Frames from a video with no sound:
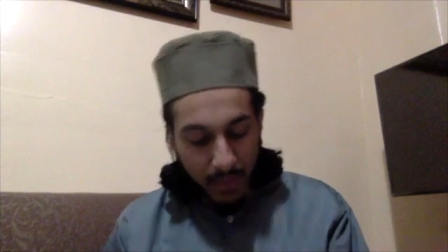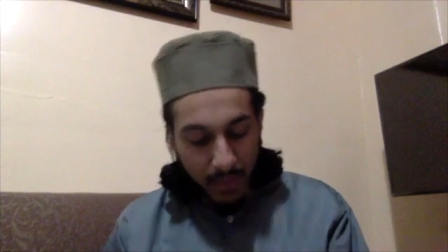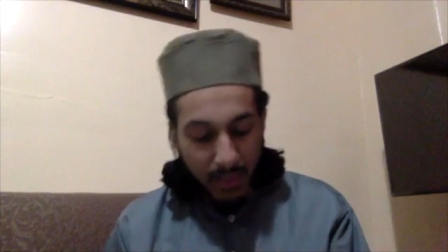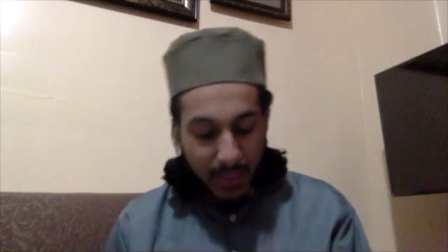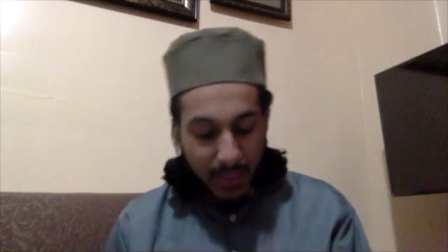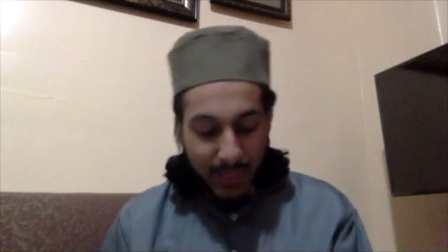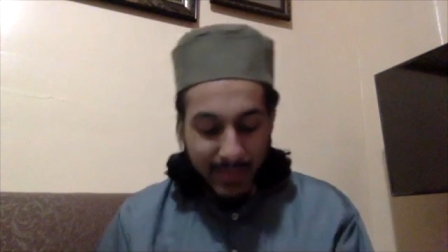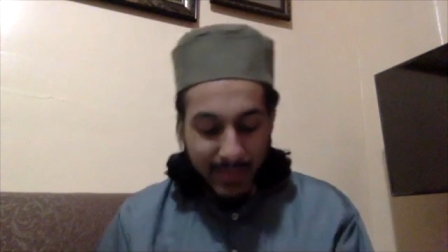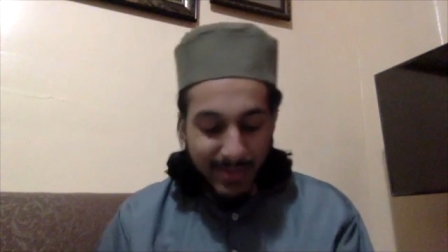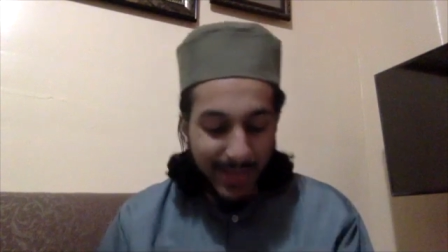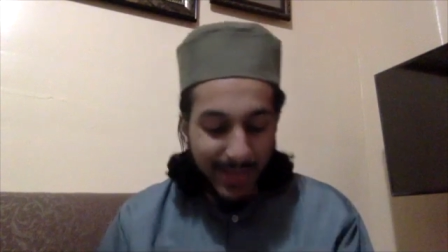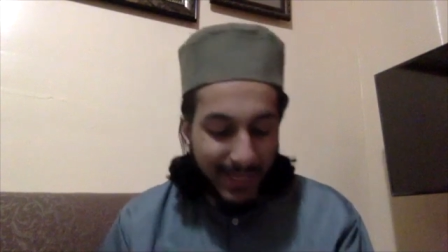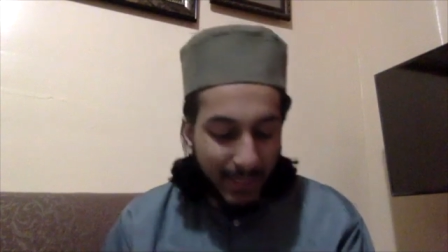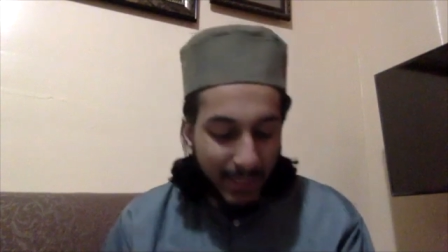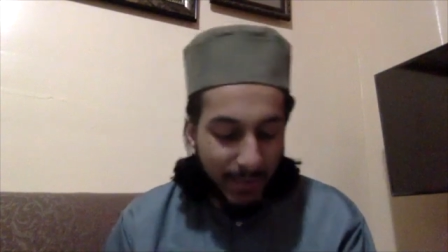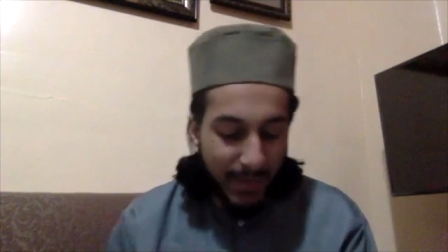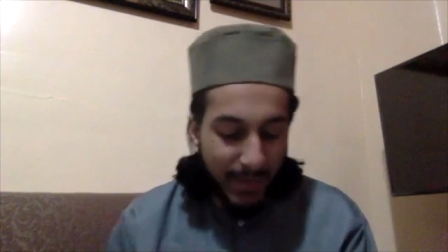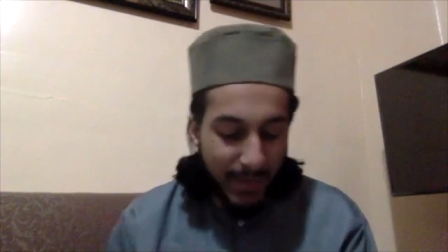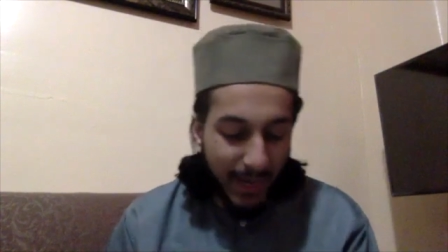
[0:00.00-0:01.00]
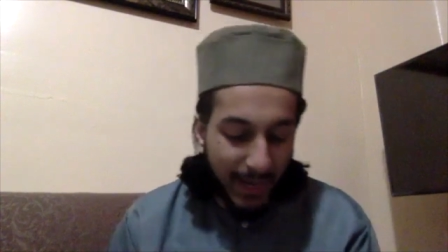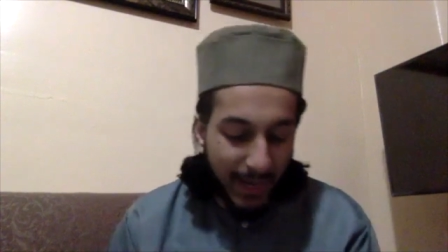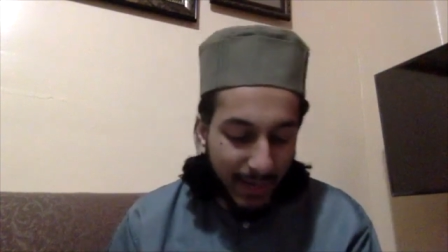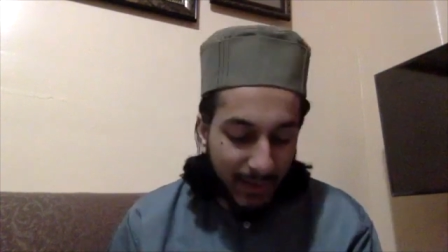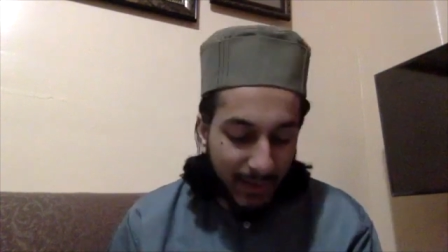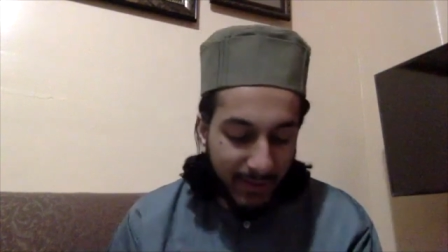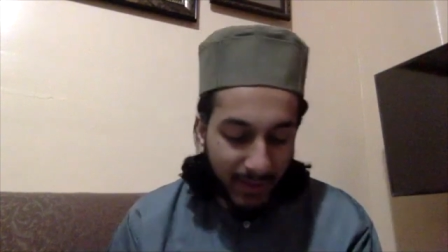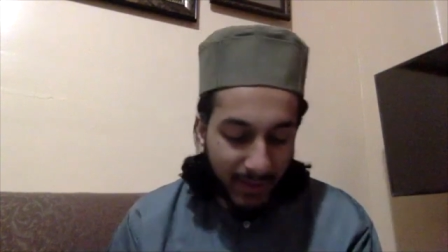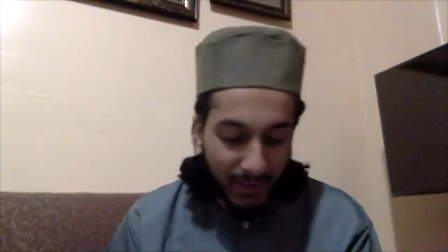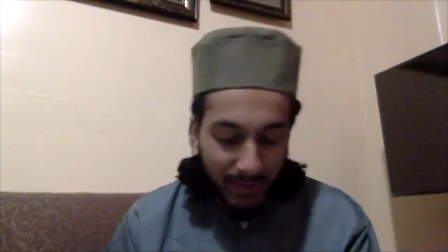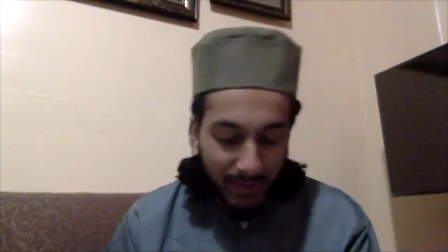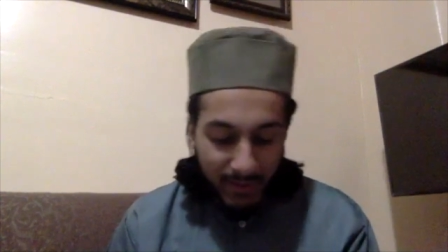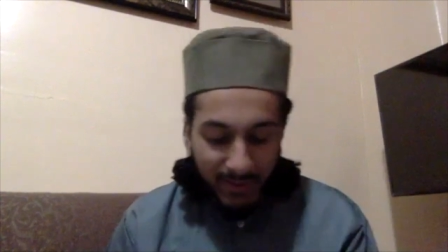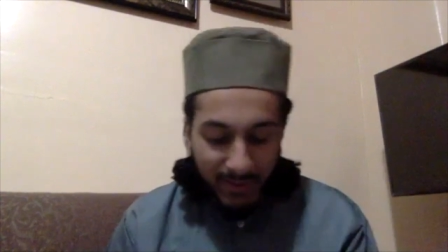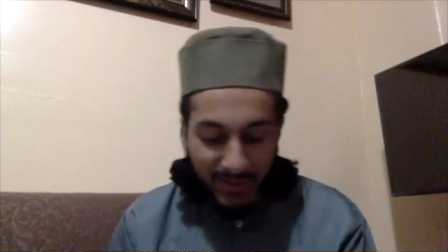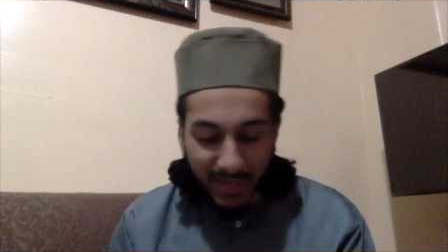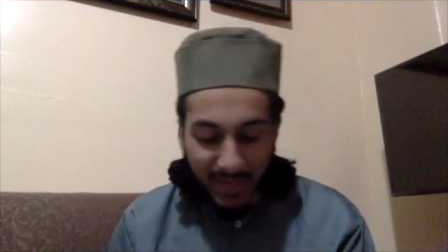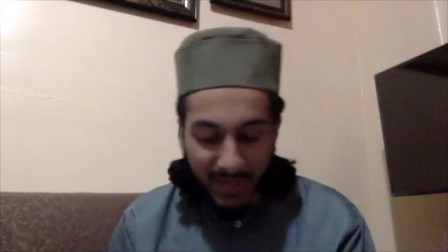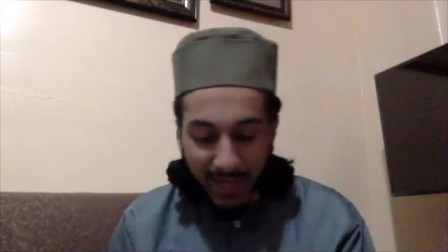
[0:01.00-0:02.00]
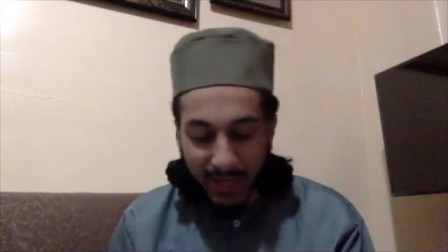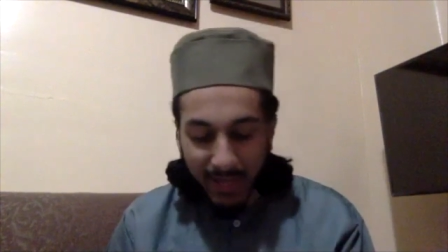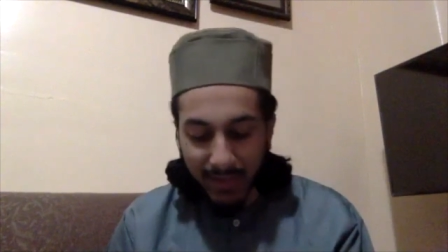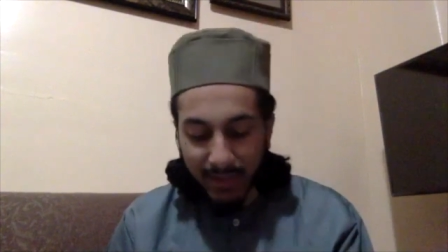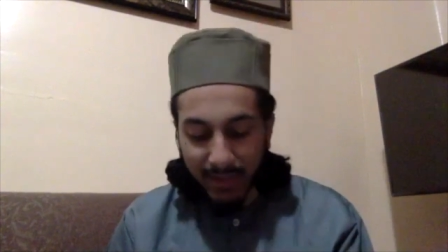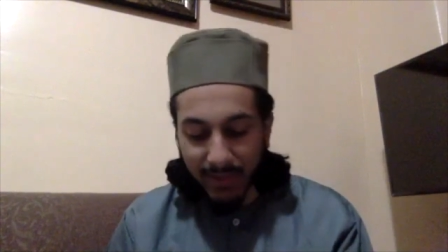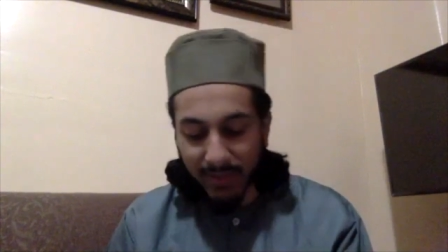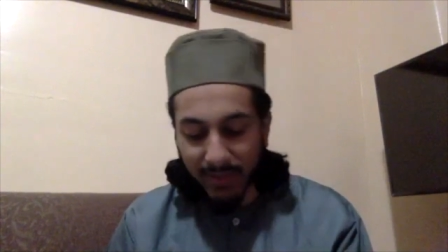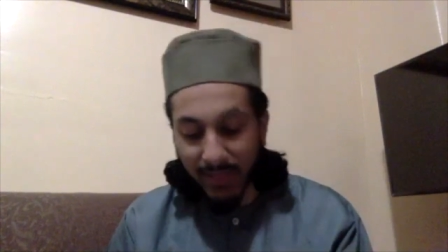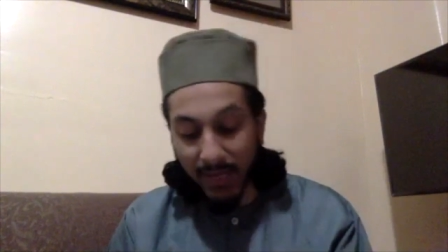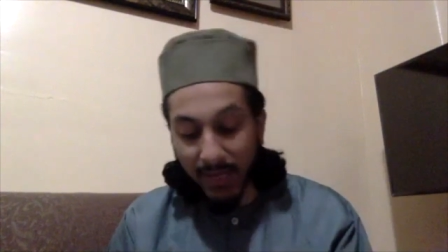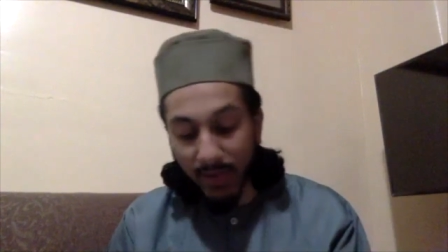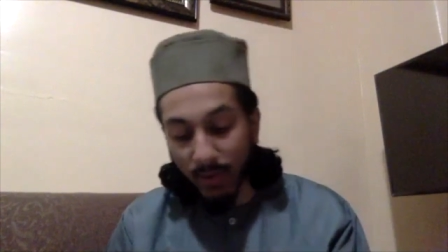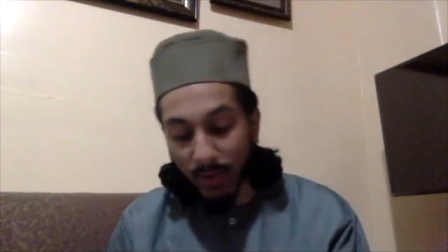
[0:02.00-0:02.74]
Zayd ibn Haritha said that